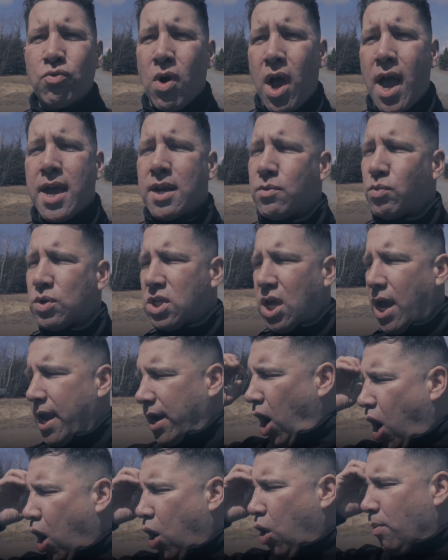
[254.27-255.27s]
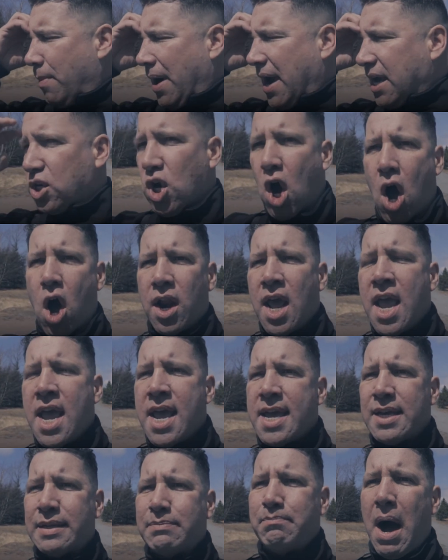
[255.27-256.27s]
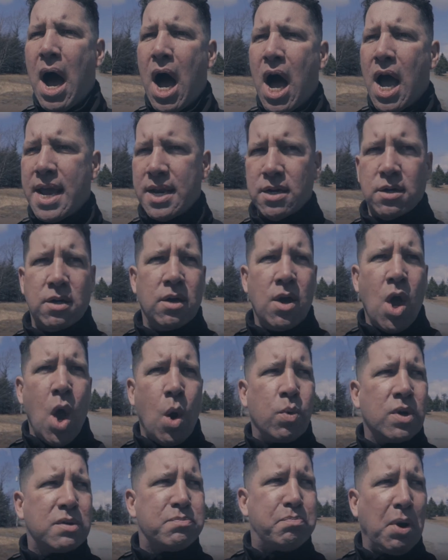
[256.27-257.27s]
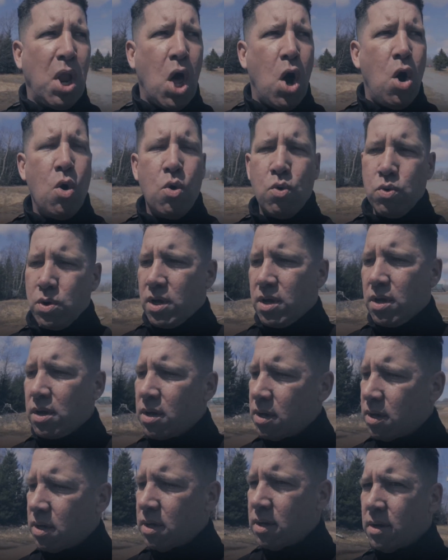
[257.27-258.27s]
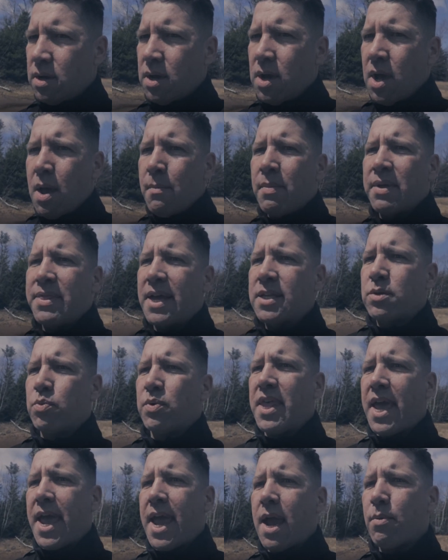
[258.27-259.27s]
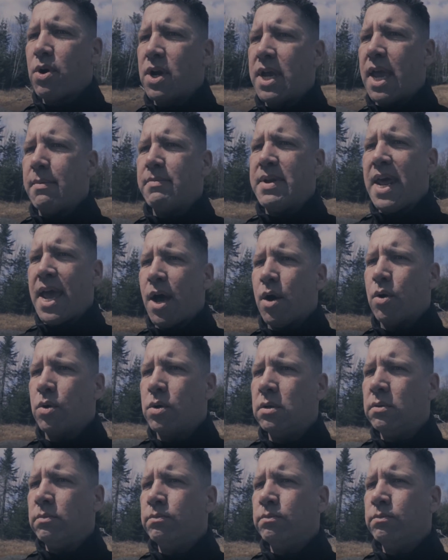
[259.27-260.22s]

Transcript: Ryan was like, oh my God, his mind was blown. But that's when the hammer came down.